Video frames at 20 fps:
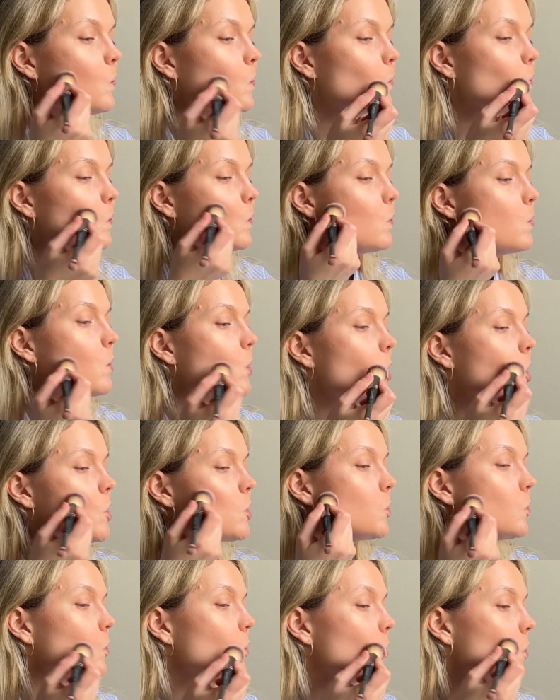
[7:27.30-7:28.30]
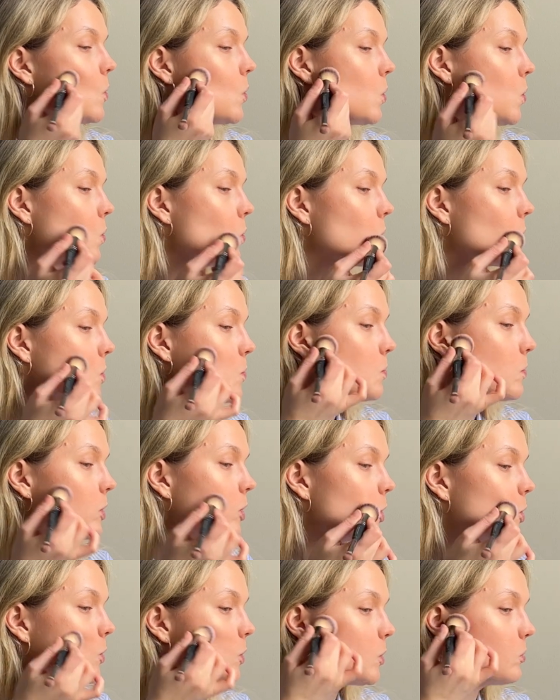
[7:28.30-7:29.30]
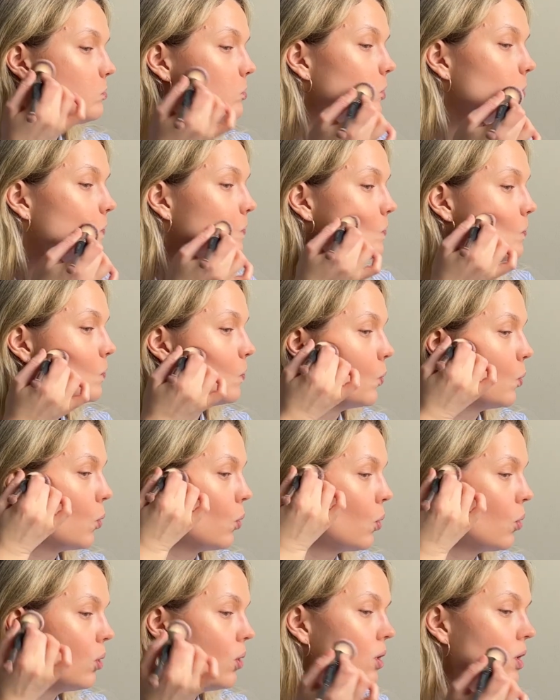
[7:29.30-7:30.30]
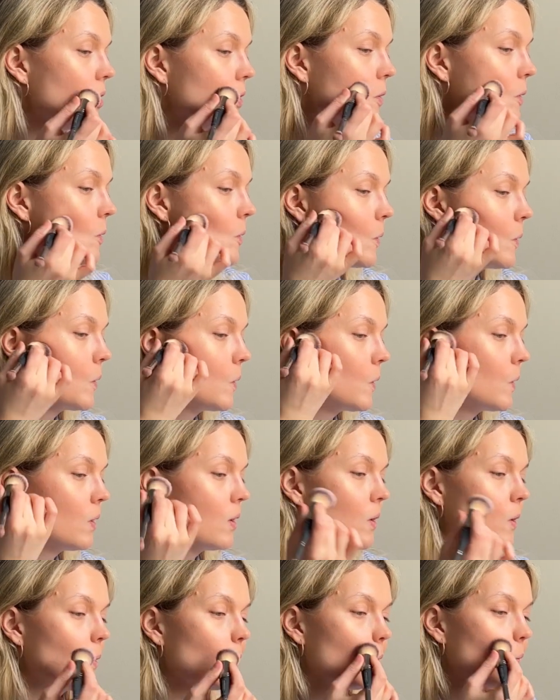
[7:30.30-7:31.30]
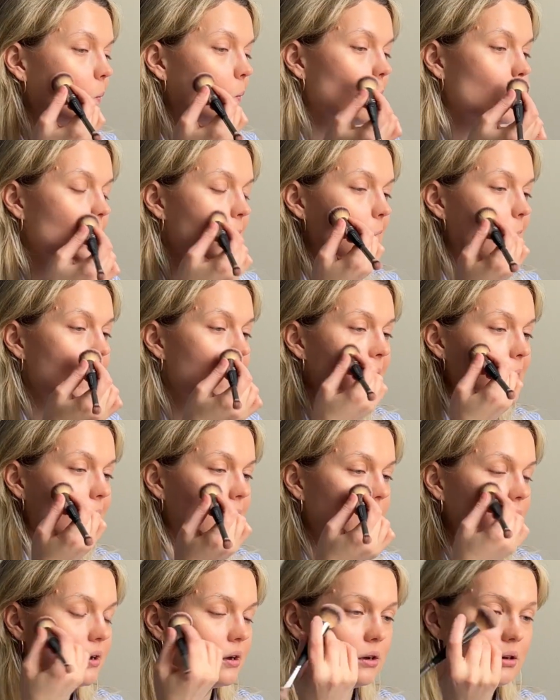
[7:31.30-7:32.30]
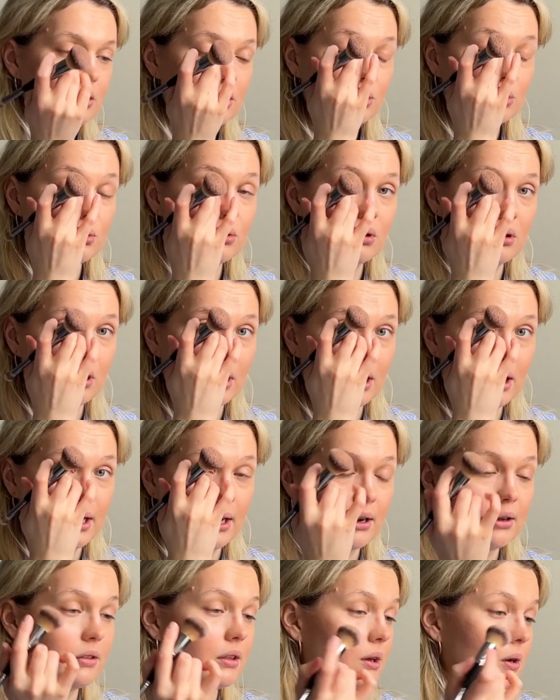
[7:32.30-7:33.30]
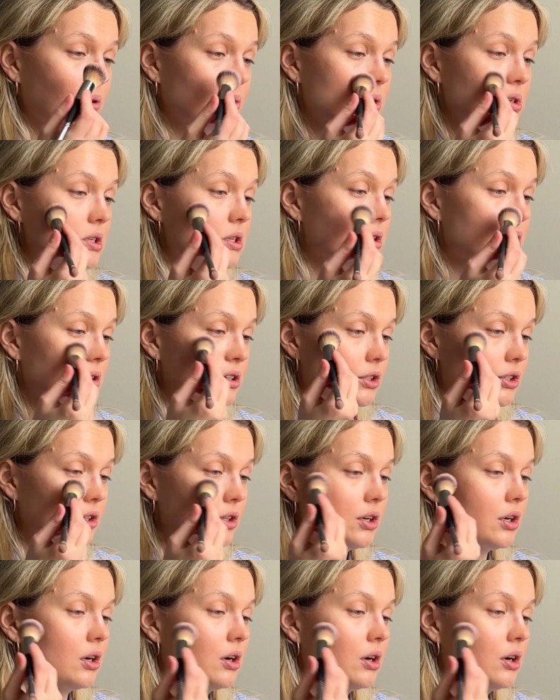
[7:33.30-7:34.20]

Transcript: but go and blend a bit more where you don't like the concealer.